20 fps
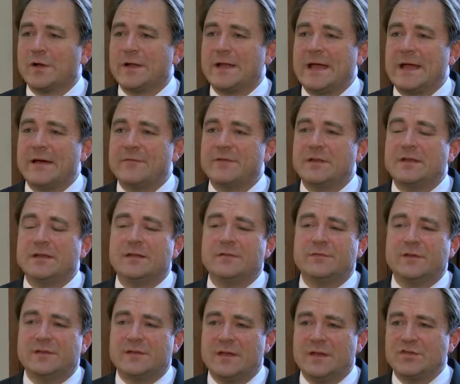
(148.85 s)
going to have an
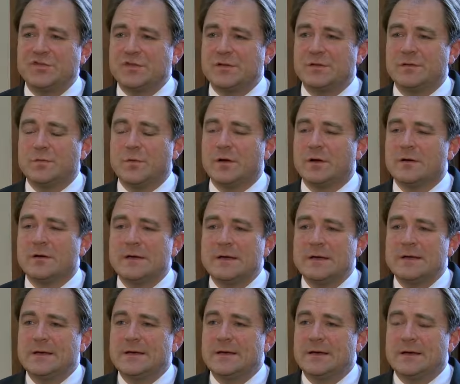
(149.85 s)
invitation where
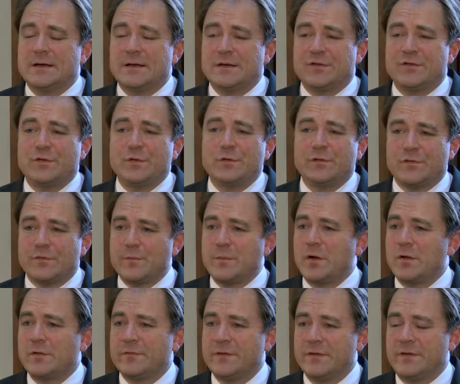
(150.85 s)
students from
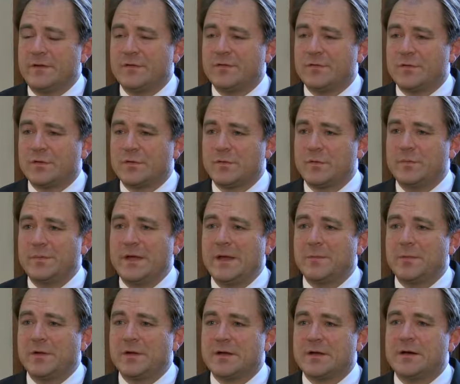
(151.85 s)
all over the district will be
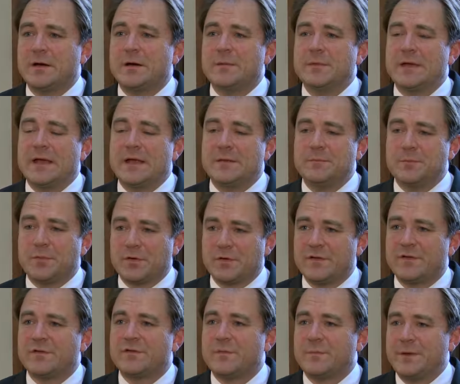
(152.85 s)
able to come and
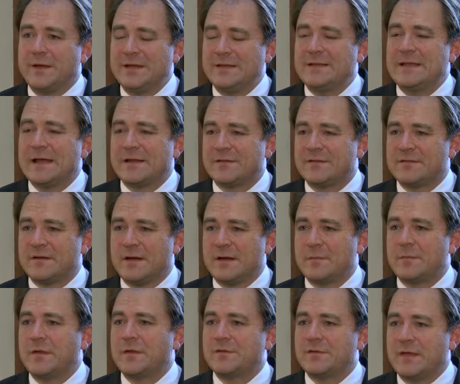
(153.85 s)
participate next
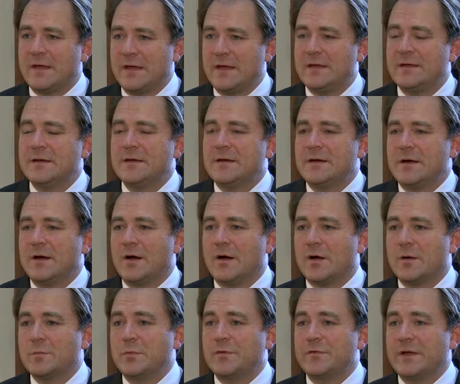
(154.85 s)
time. As they
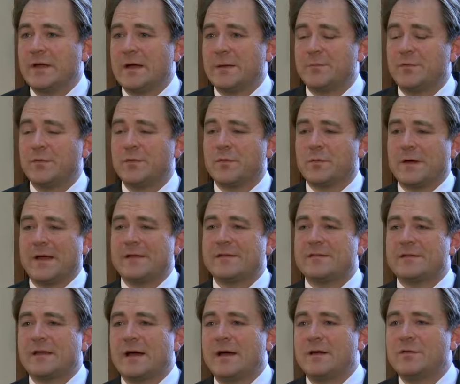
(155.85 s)
are moving up through the ranks
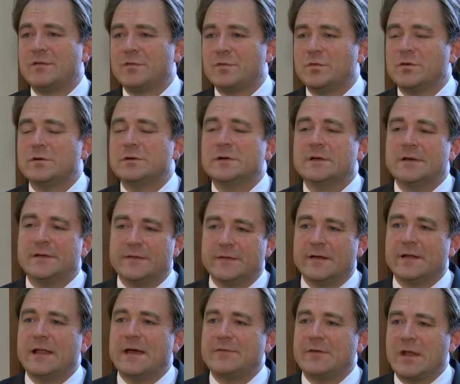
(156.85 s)
in high school,
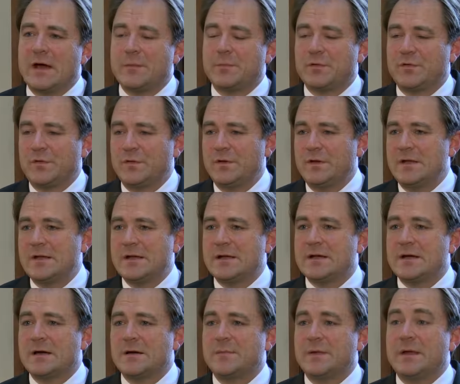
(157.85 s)
they'll have an opportunity to
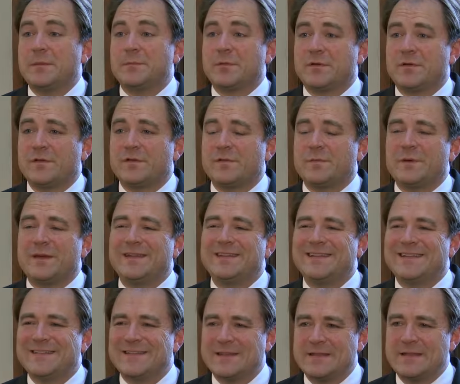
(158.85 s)
come and participate
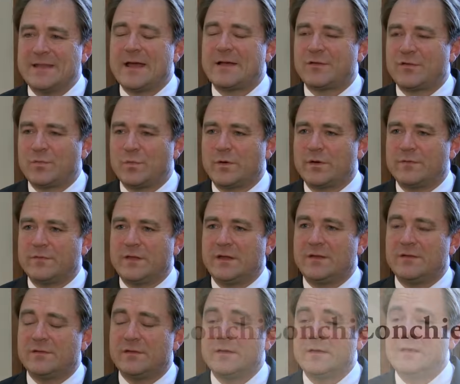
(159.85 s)
in the next one of
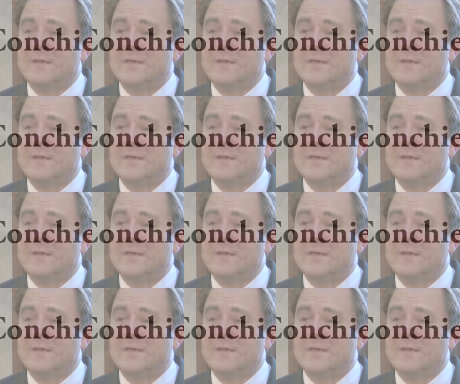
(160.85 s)
these.